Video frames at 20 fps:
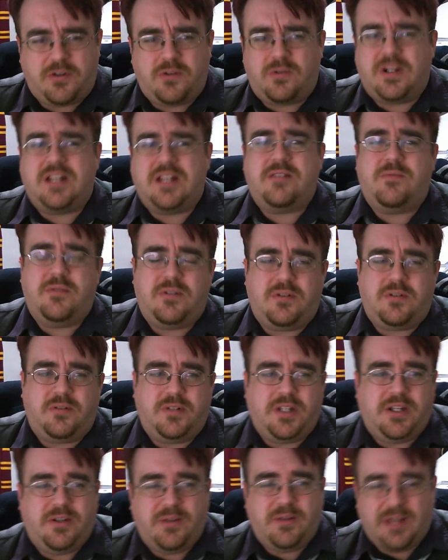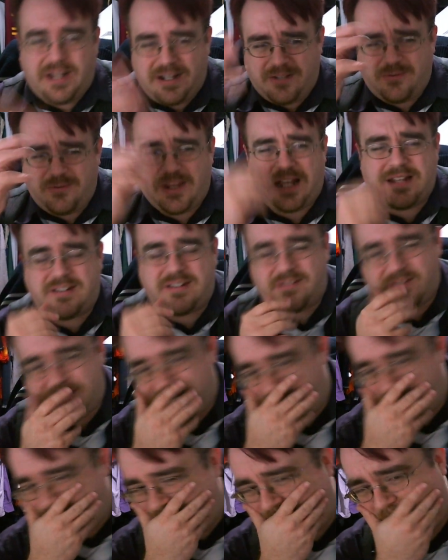call us, we'll call you, and all that sort of
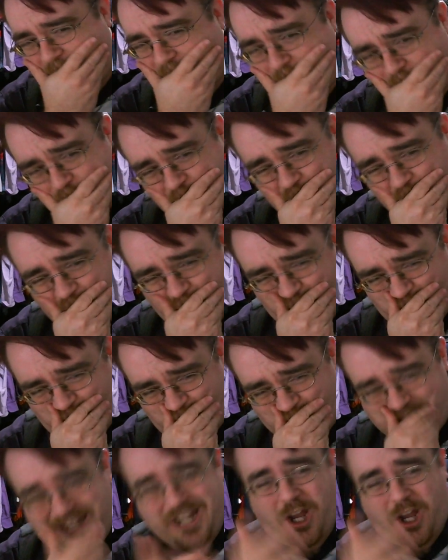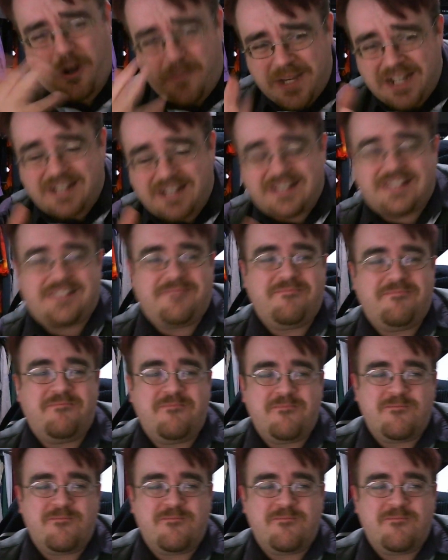stuff, in comics,